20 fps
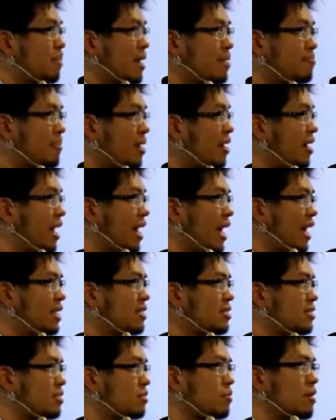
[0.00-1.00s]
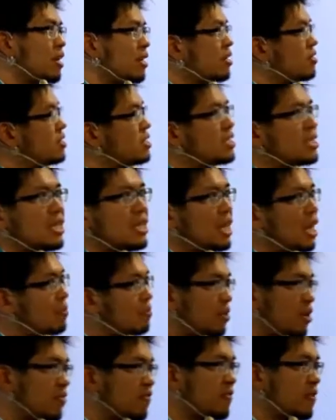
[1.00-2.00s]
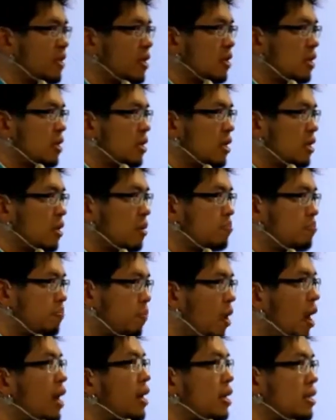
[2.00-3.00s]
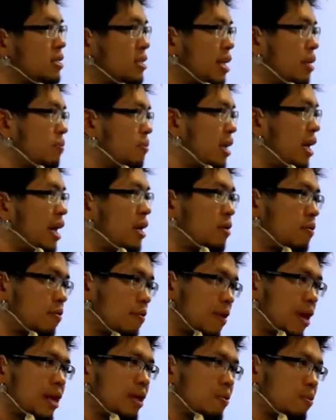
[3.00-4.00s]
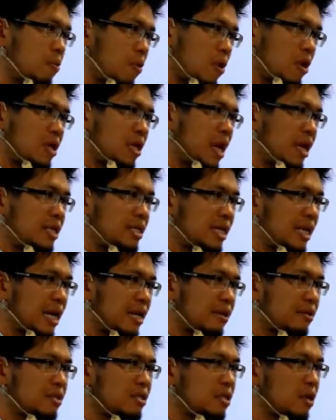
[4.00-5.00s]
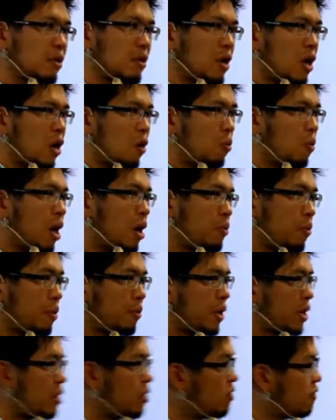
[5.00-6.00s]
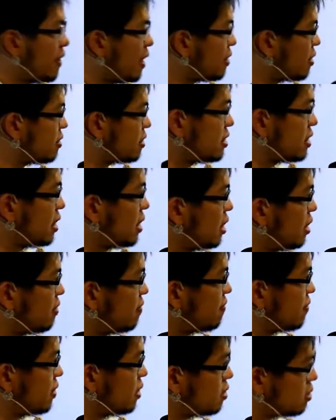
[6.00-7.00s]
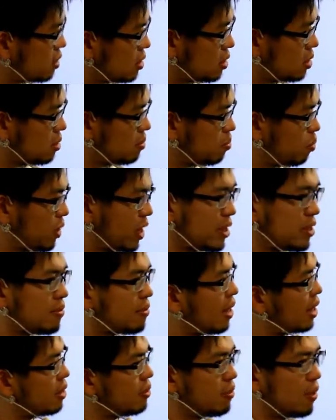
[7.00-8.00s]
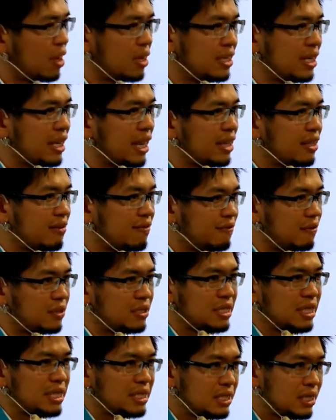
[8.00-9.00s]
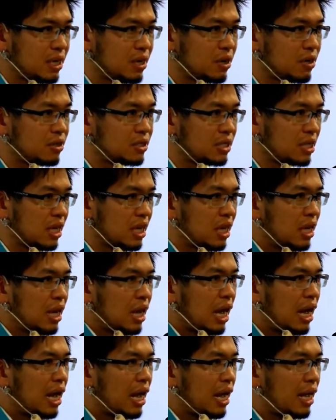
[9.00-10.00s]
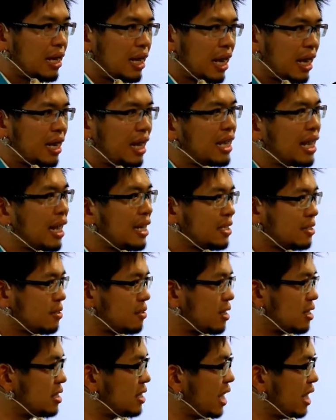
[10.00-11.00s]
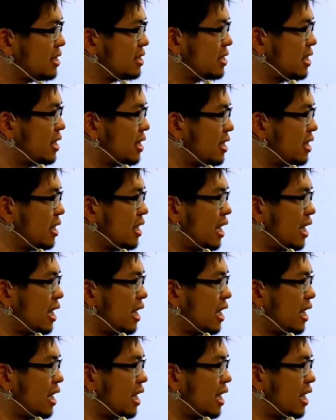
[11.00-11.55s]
PayPal has to, there's just a number of products that we had already worked on together. So while we were co-founders of YouTube, we had already worked together for six years on, and we kind of sort of tested